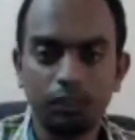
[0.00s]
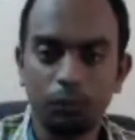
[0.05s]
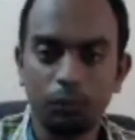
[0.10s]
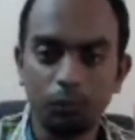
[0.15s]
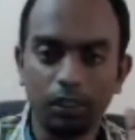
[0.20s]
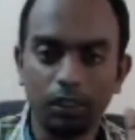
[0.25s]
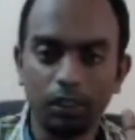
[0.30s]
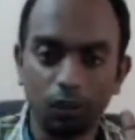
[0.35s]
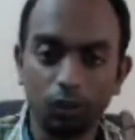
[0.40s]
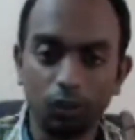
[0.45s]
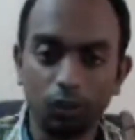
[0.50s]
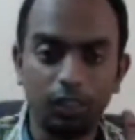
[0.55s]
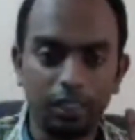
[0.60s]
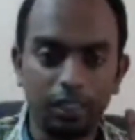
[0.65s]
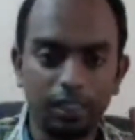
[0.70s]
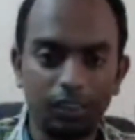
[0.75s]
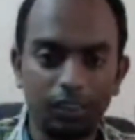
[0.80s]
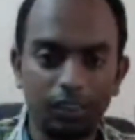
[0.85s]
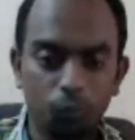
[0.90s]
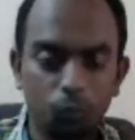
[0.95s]
around later
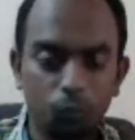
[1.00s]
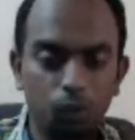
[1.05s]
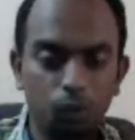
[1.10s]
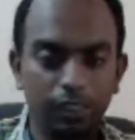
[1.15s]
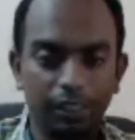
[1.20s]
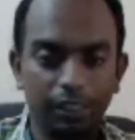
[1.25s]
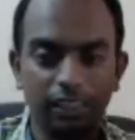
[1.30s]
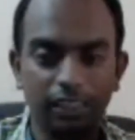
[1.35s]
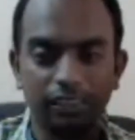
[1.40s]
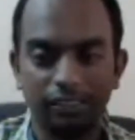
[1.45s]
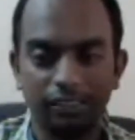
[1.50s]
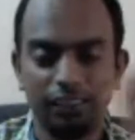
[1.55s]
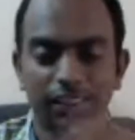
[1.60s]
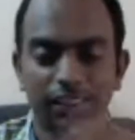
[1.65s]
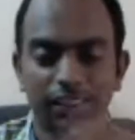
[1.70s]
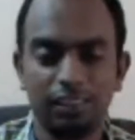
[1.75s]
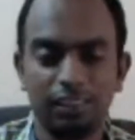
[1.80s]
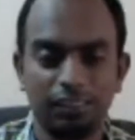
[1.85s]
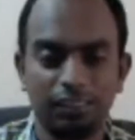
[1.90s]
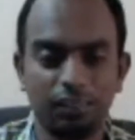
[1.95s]
old days data,
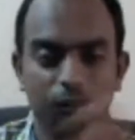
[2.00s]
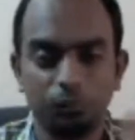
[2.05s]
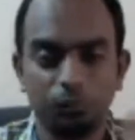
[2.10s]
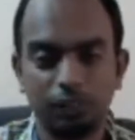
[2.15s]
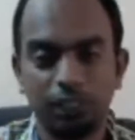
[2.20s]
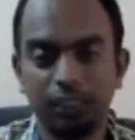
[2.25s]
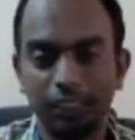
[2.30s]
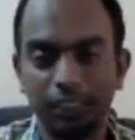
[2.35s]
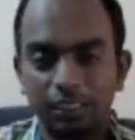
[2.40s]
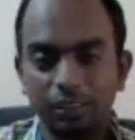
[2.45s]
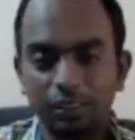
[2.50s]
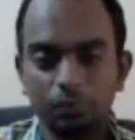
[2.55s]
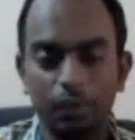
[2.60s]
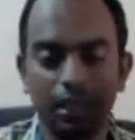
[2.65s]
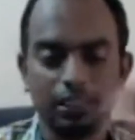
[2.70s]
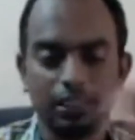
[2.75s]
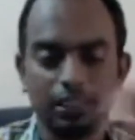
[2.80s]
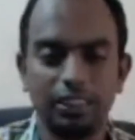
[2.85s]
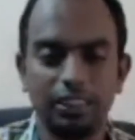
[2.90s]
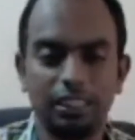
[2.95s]
some 10 years back
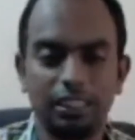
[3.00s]
data,